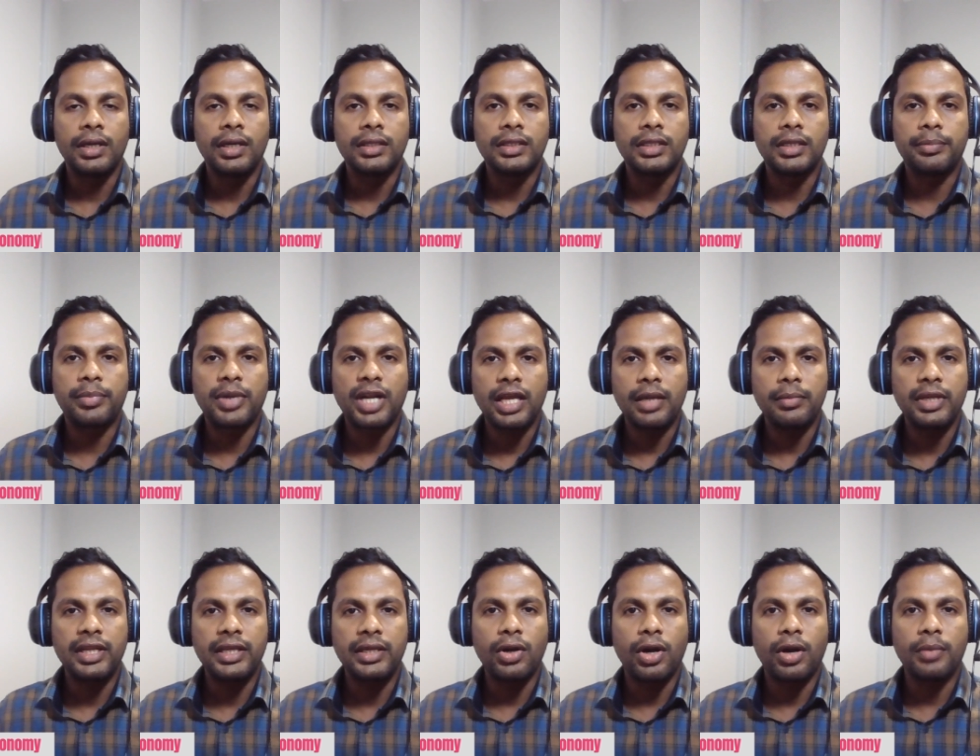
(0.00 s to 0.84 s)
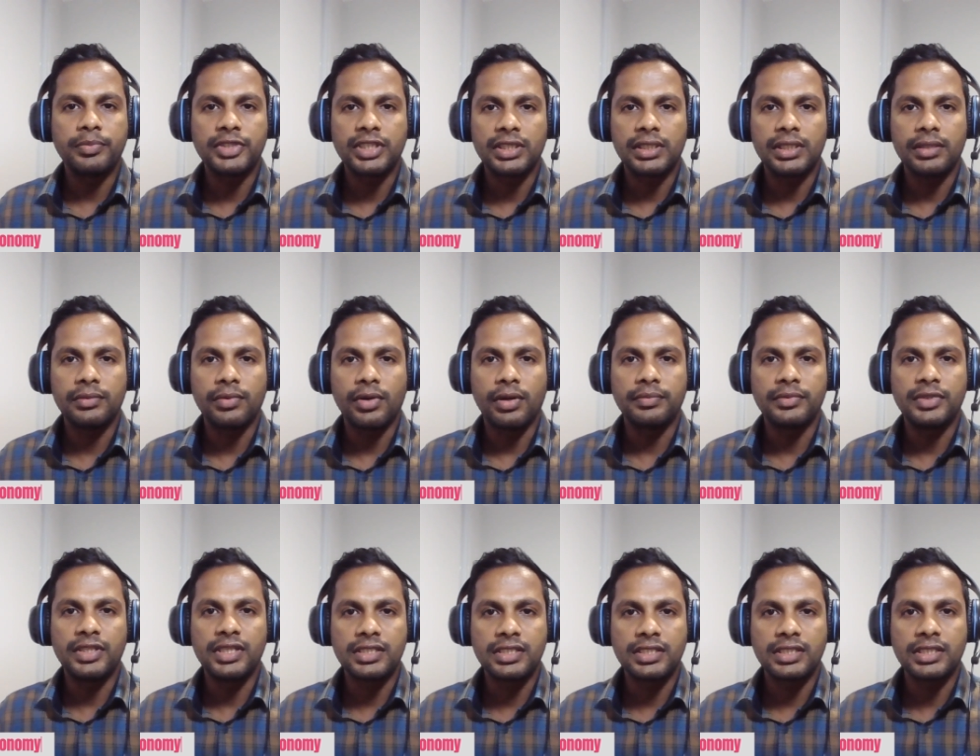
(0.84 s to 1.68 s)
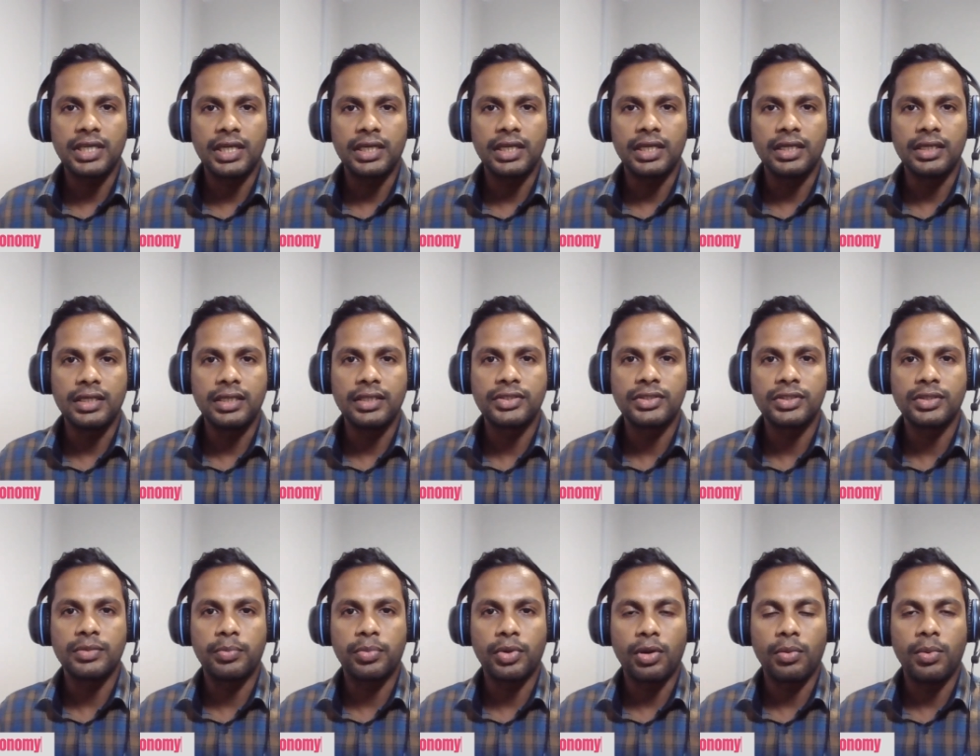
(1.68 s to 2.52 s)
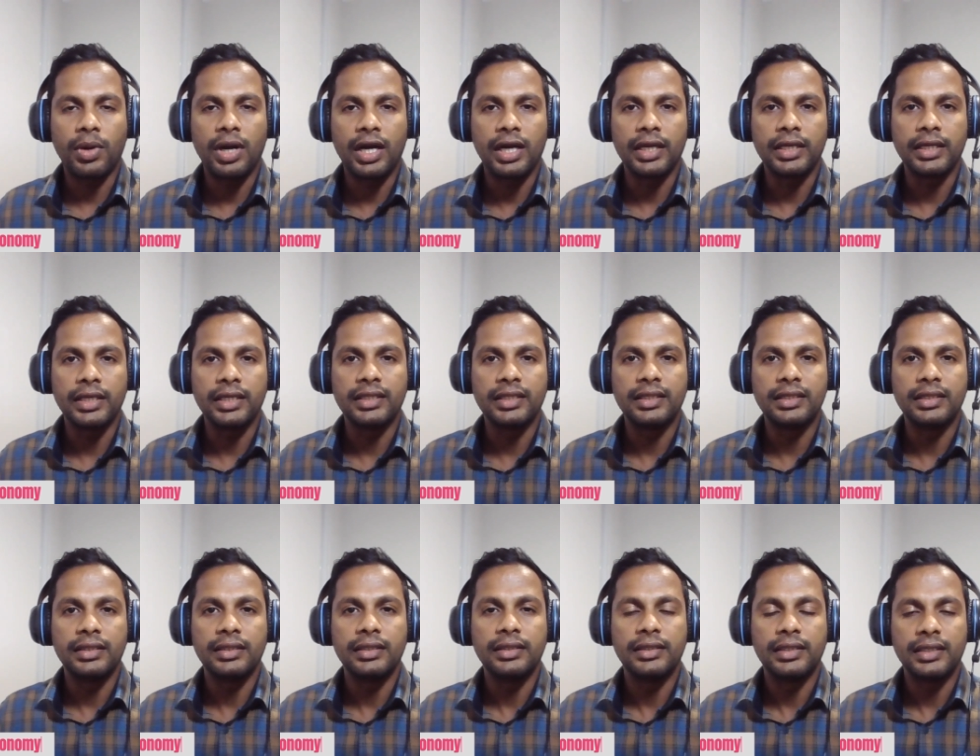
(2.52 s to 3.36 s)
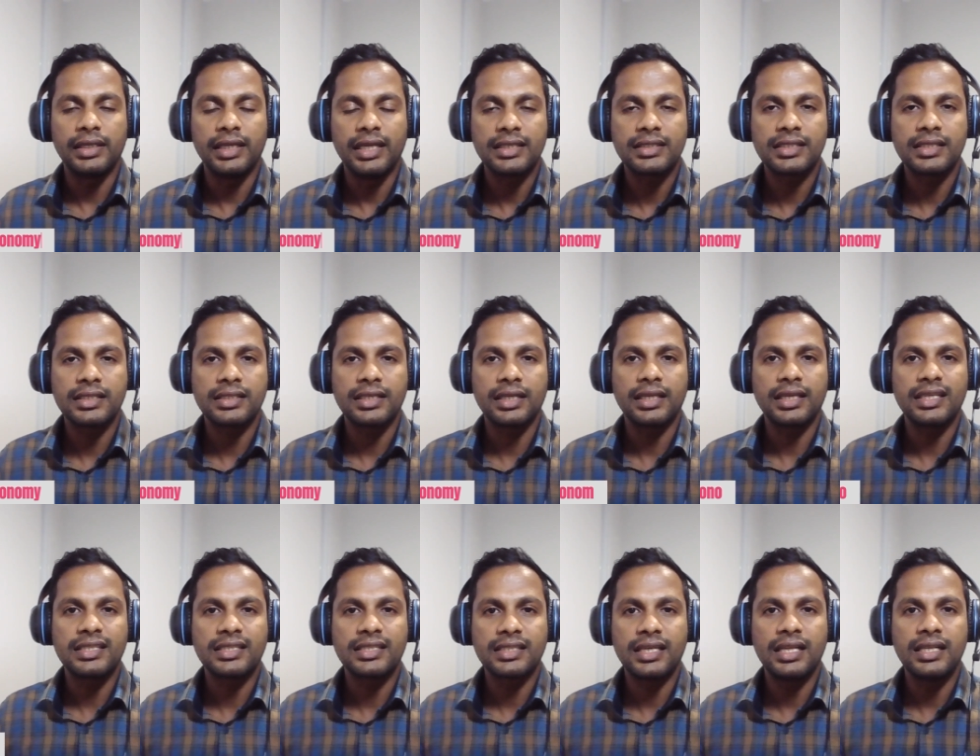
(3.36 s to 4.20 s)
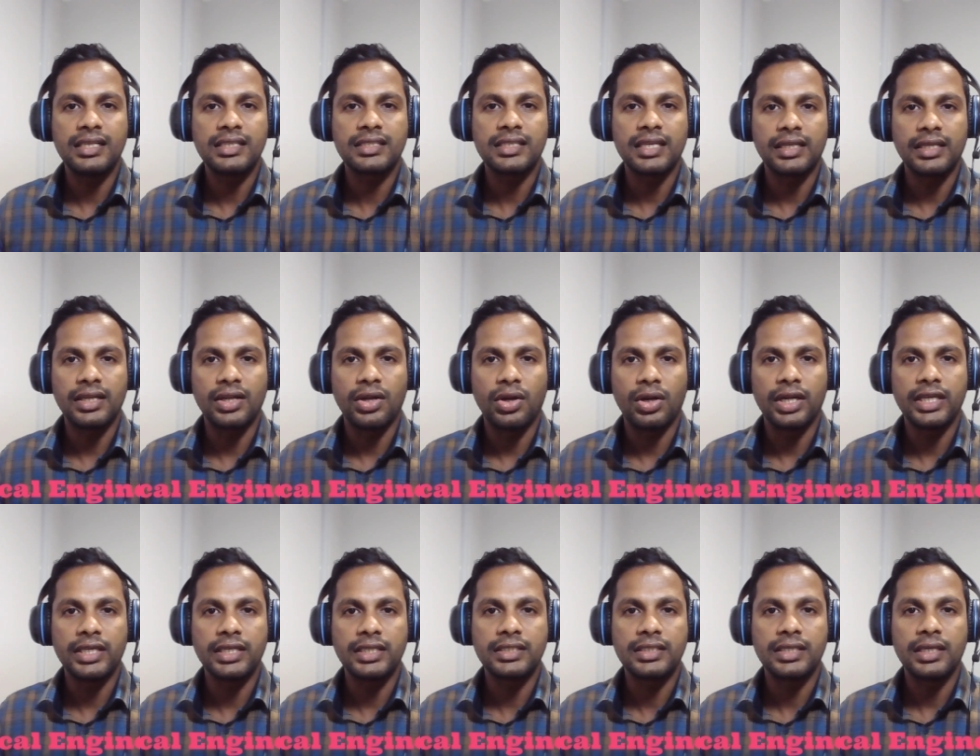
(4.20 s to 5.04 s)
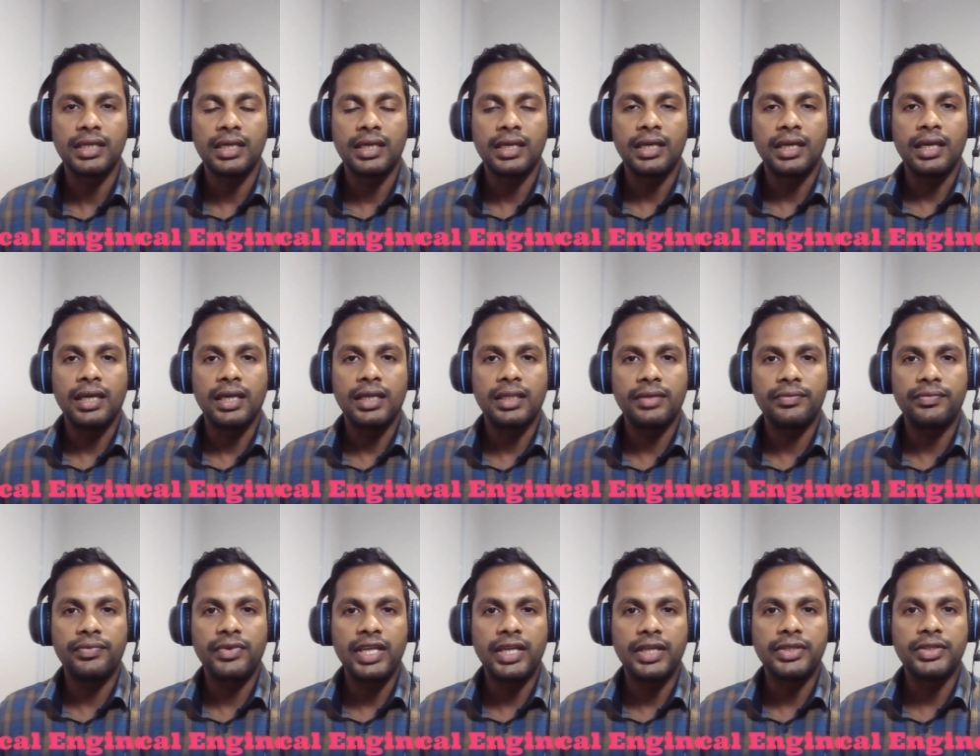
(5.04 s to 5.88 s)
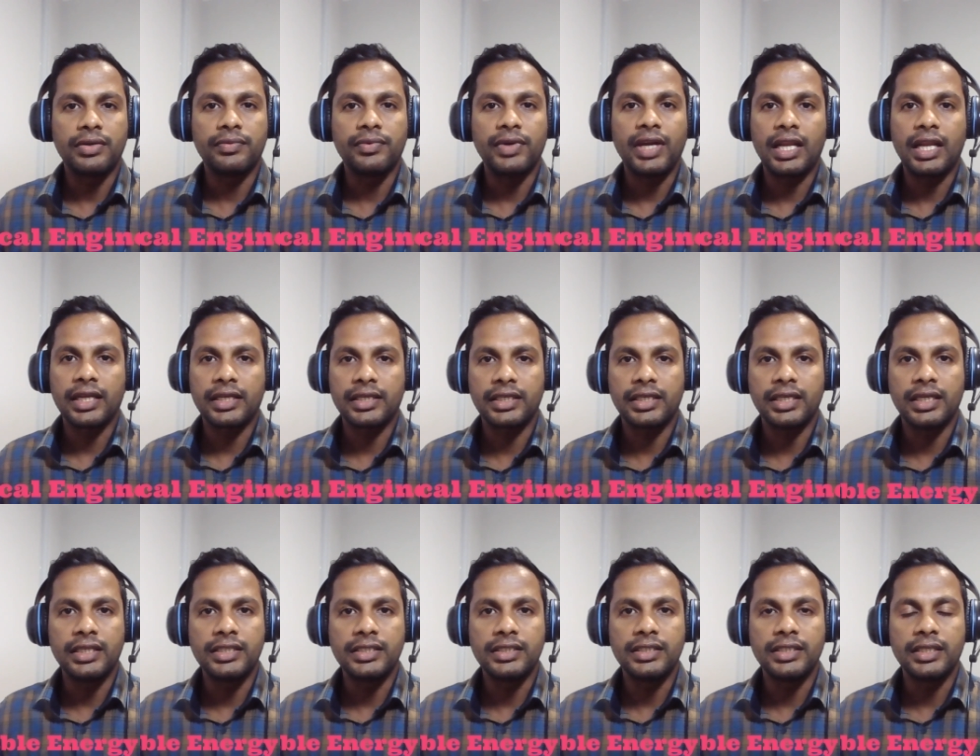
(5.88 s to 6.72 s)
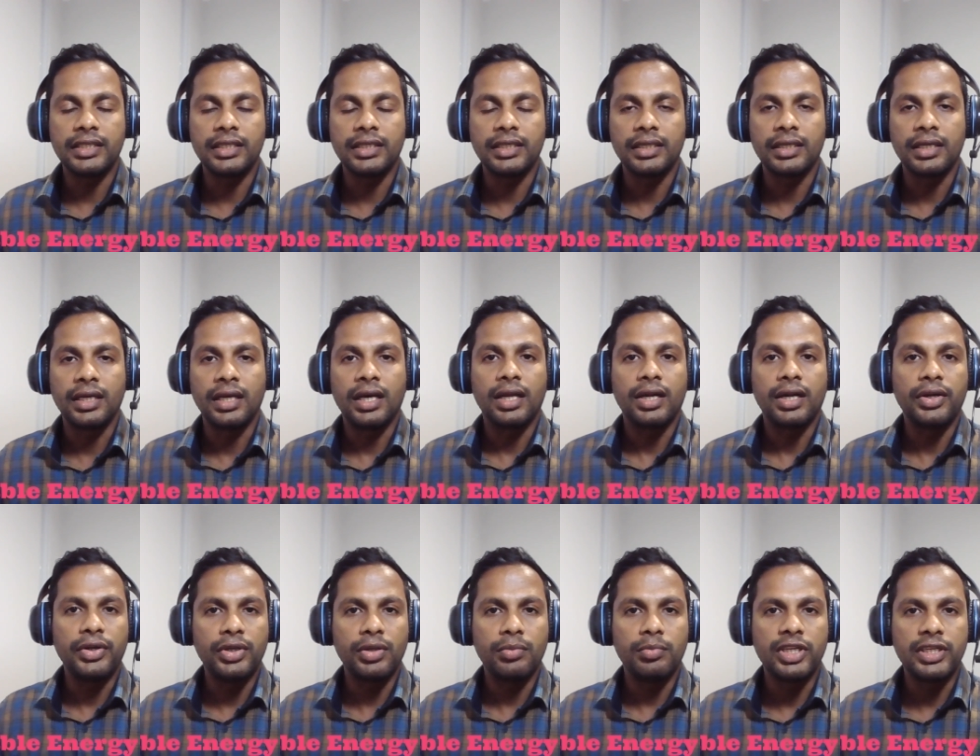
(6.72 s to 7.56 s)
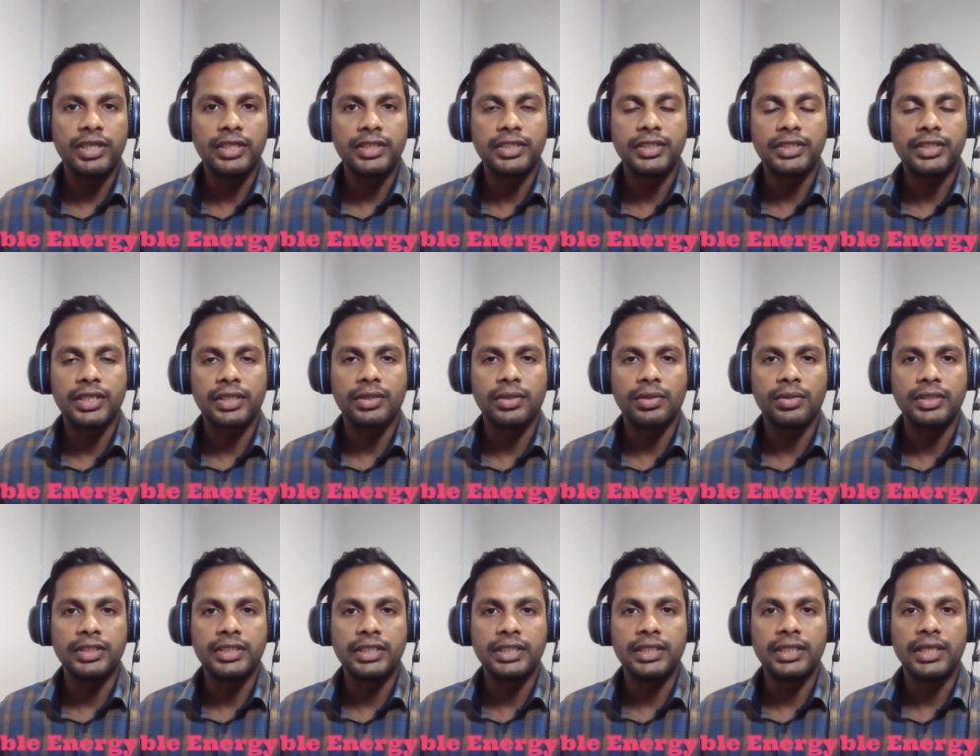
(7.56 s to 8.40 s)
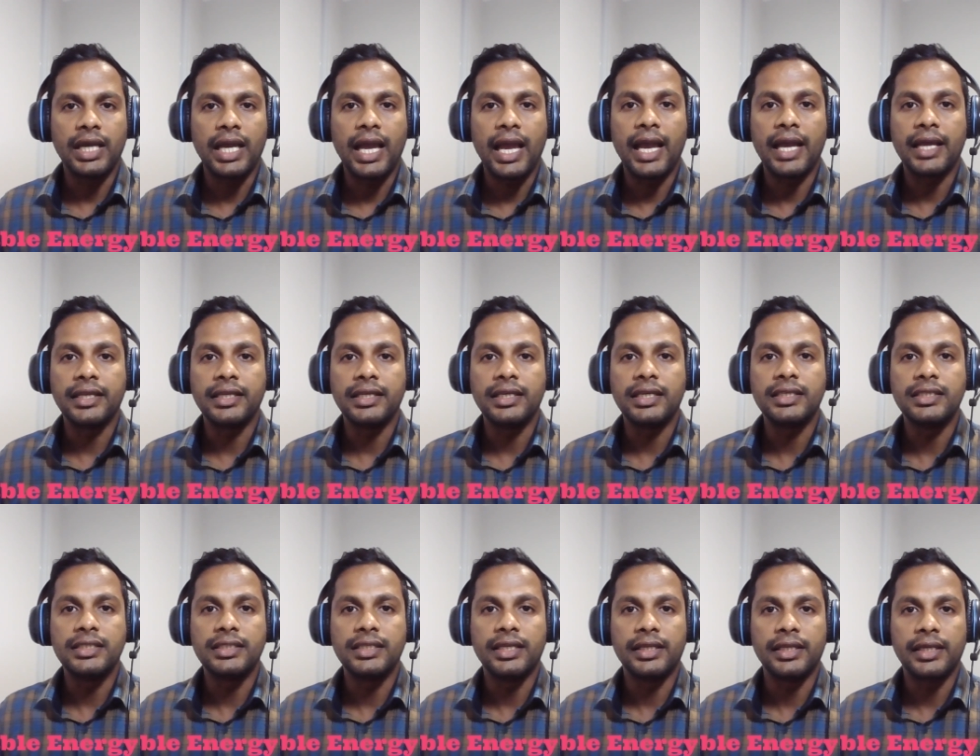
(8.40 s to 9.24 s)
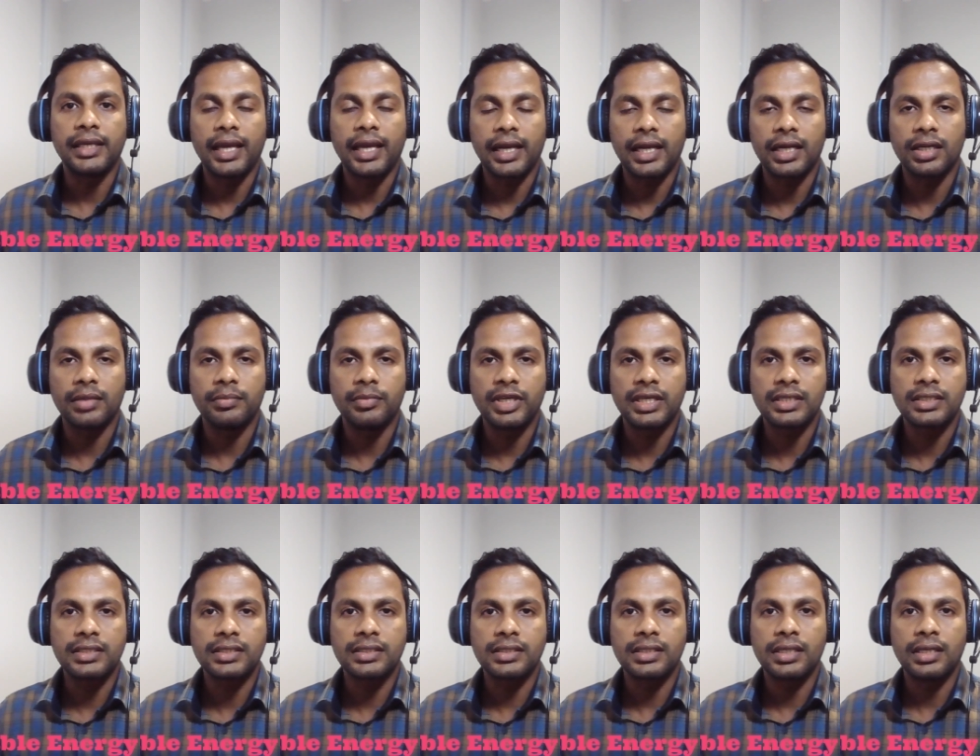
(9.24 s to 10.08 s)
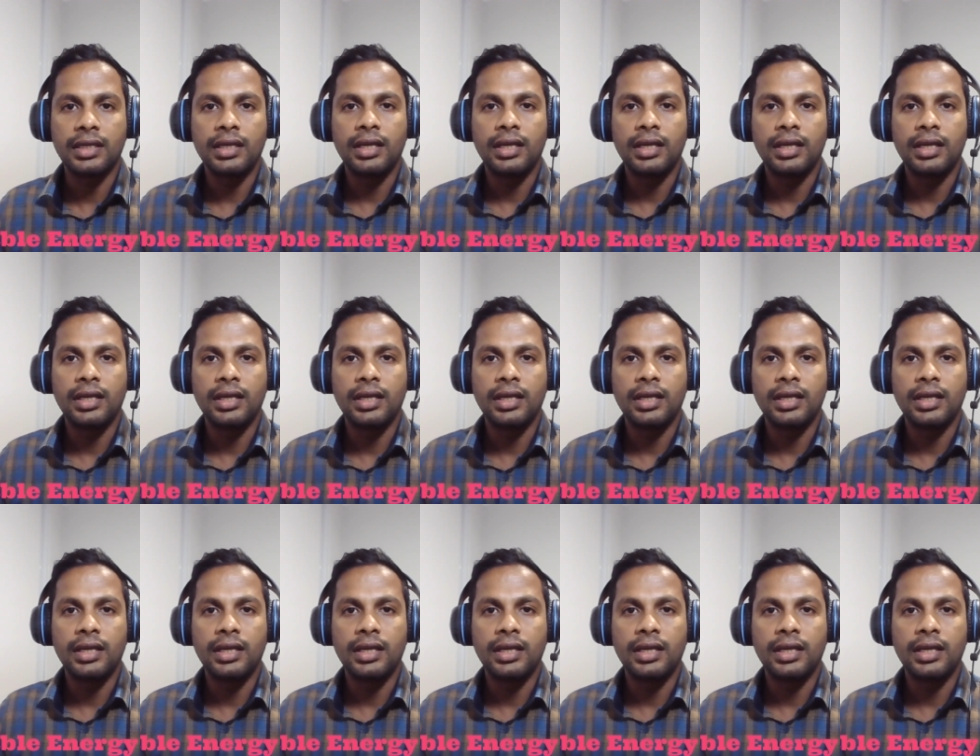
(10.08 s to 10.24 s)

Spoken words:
The primary objective of this channel is to provide the necessary skills and knowledge in the field of electrical engineering, renewable energy technology, and engineering economics.